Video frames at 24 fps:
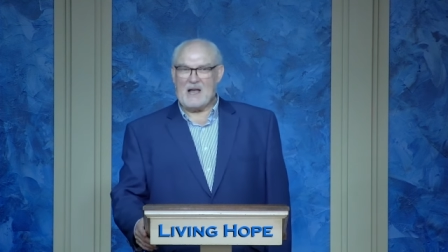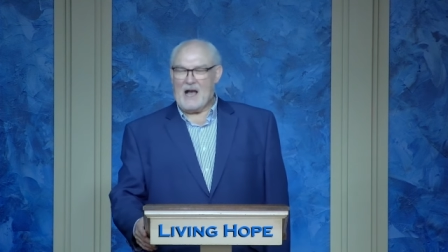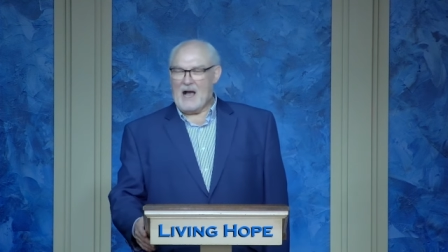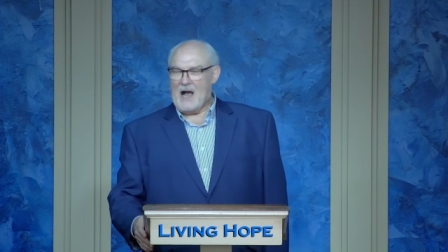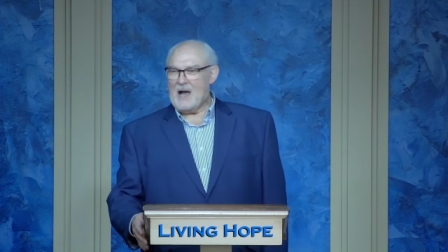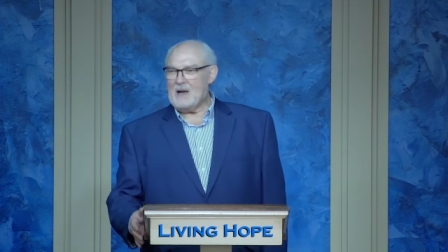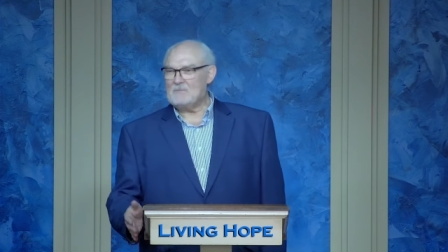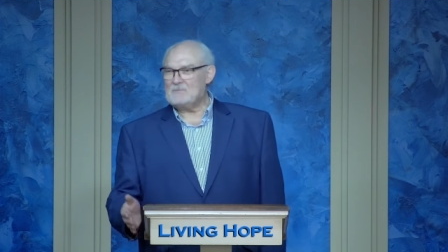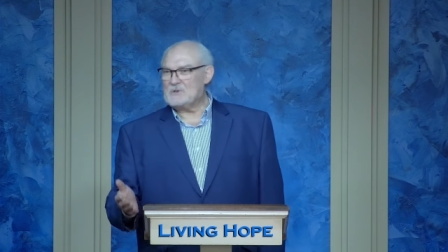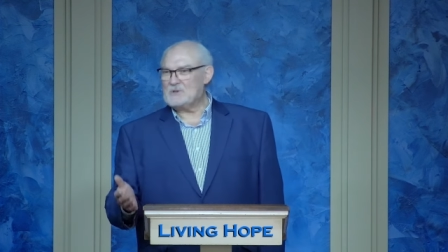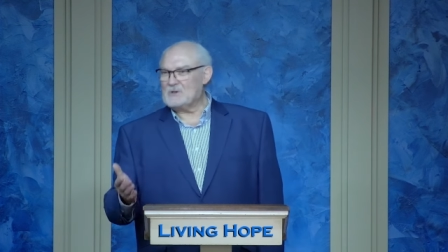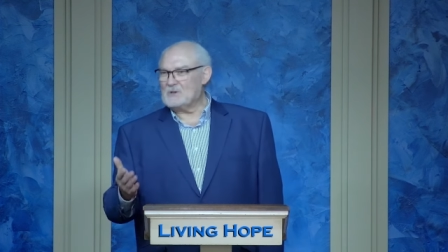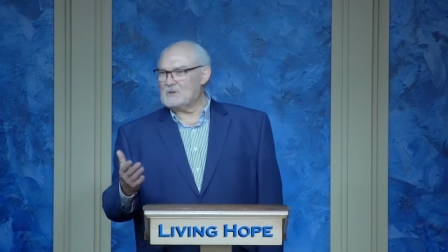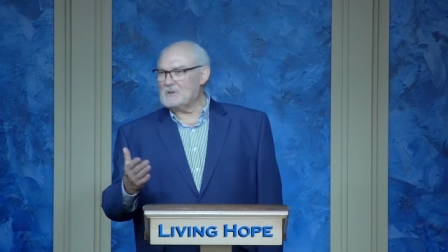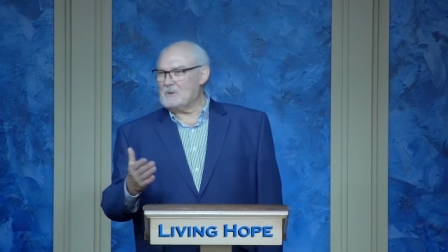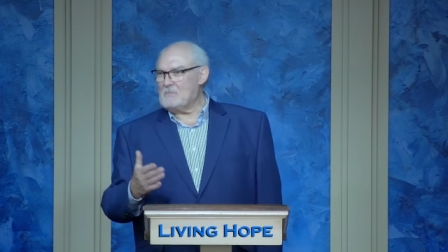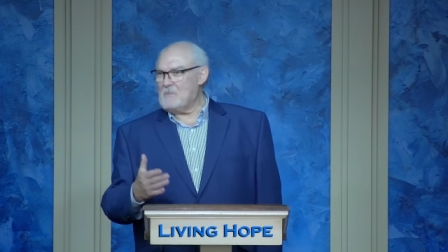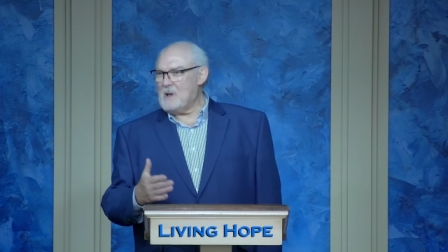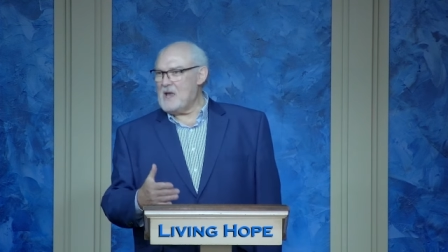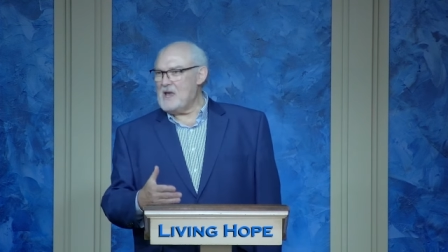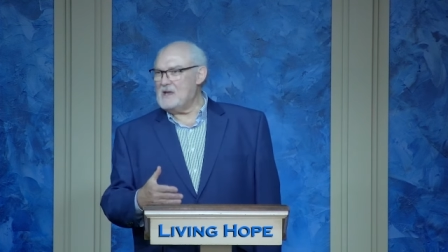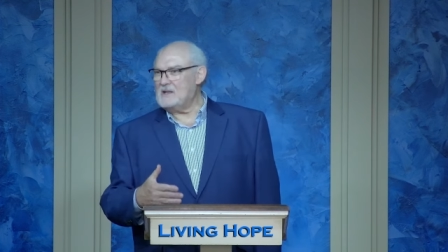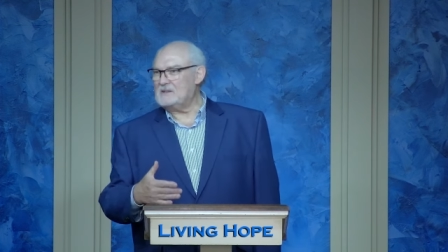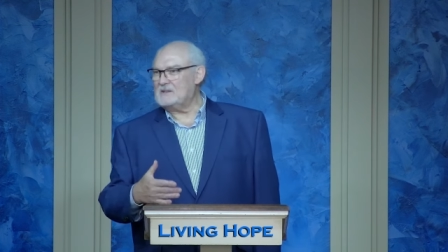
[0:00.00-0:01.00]
I'm sure the
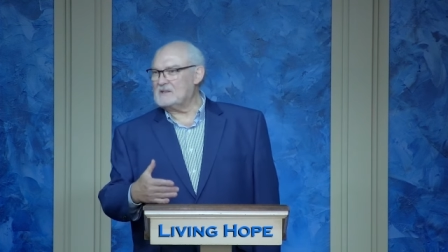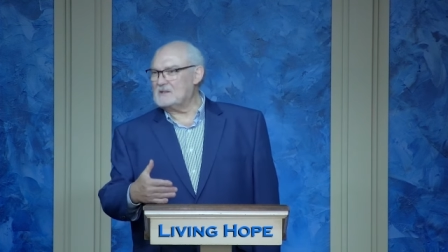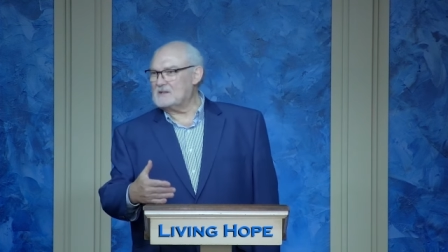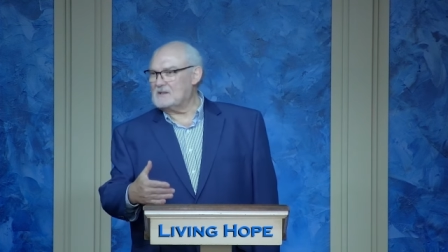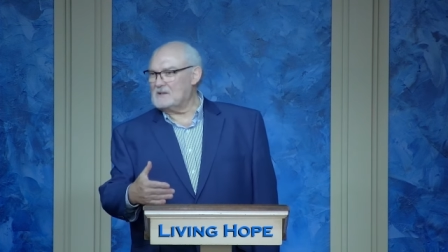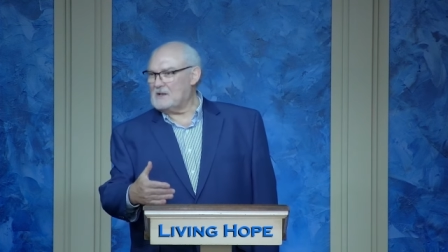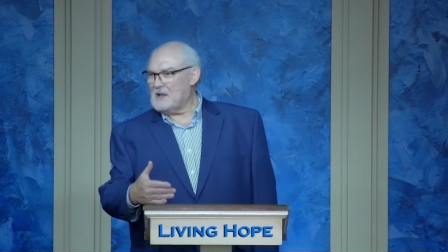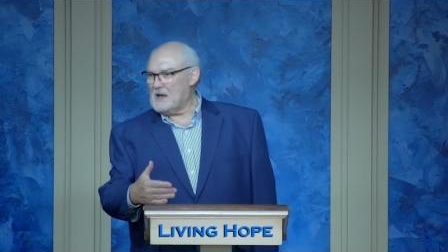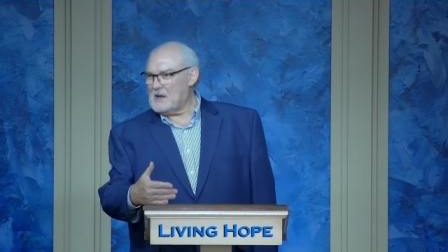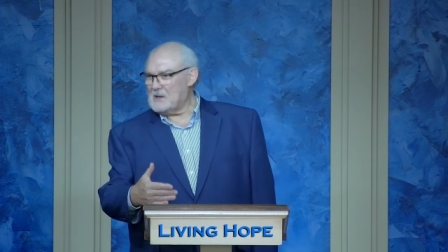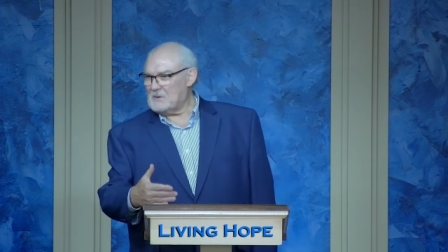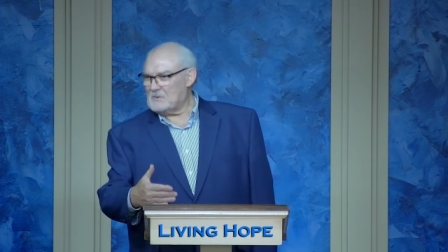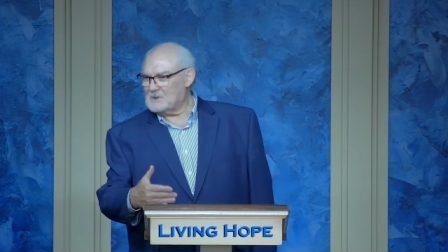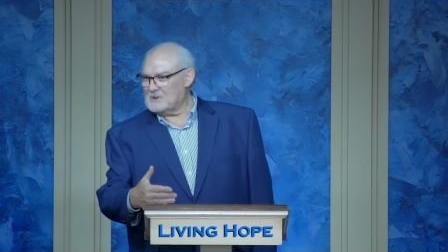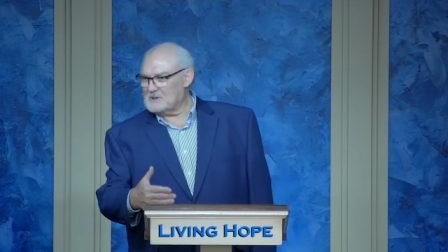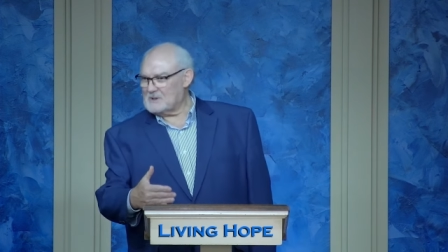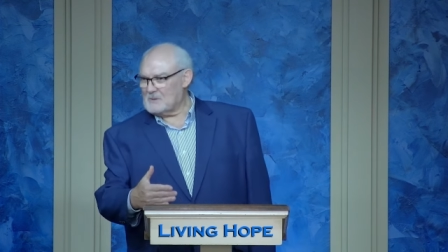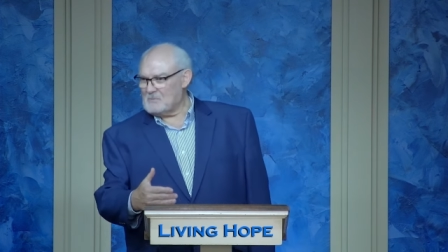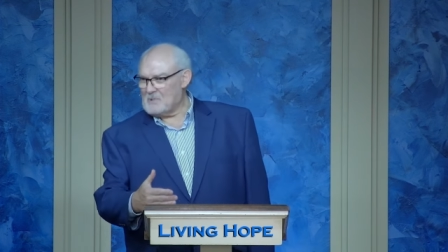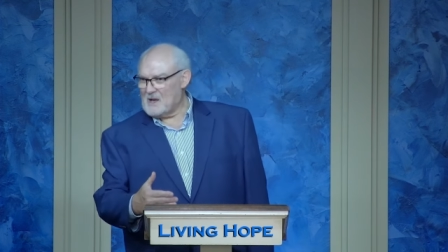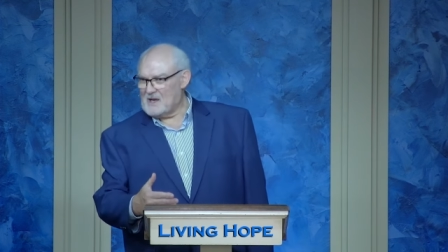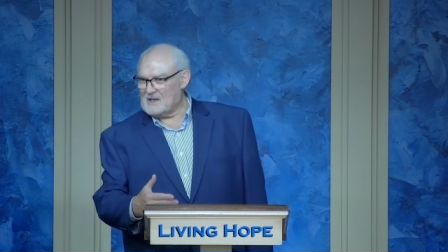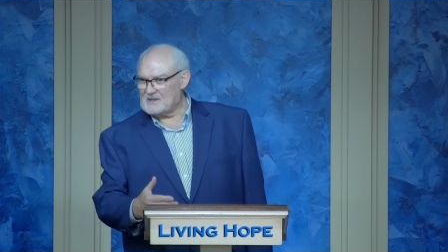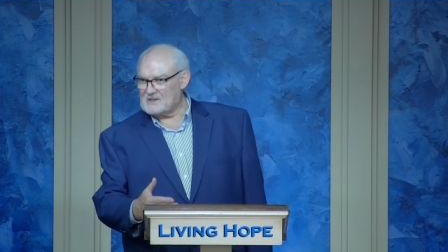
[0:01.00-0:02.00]
man didn't like what the
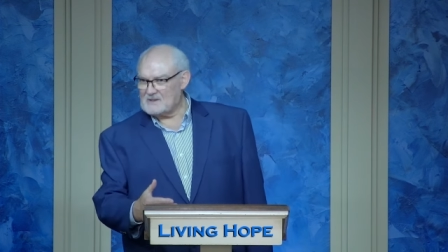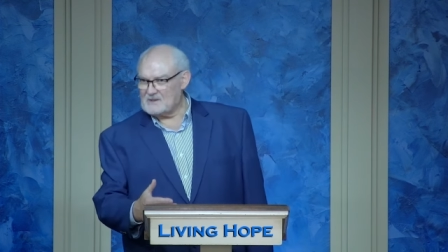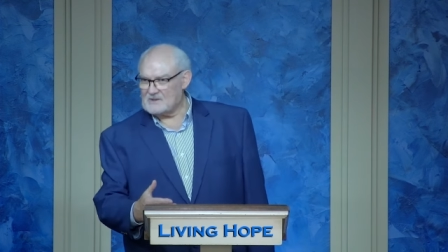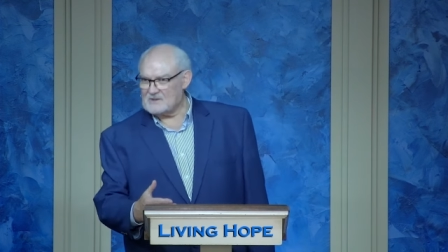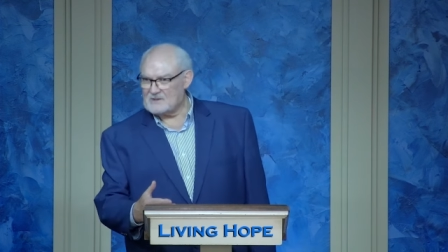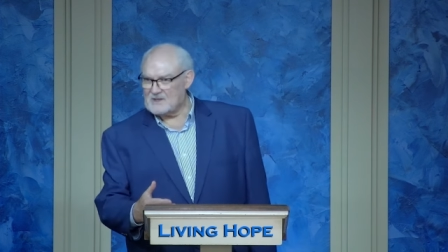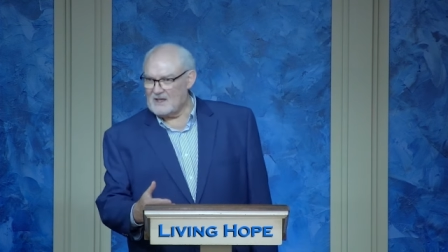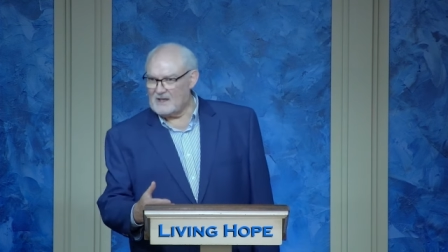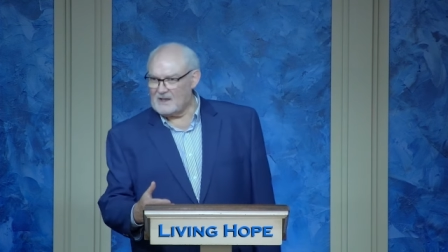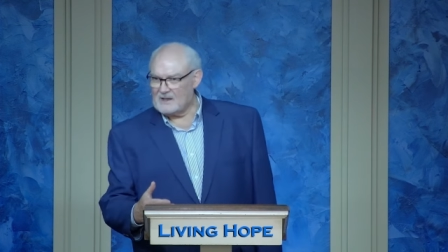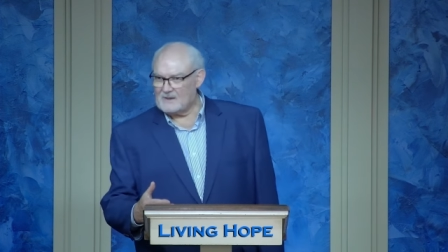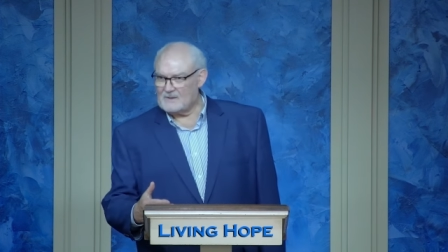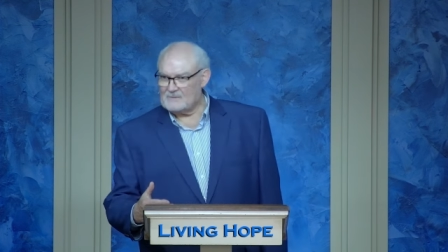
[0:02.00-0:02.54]
pastor said.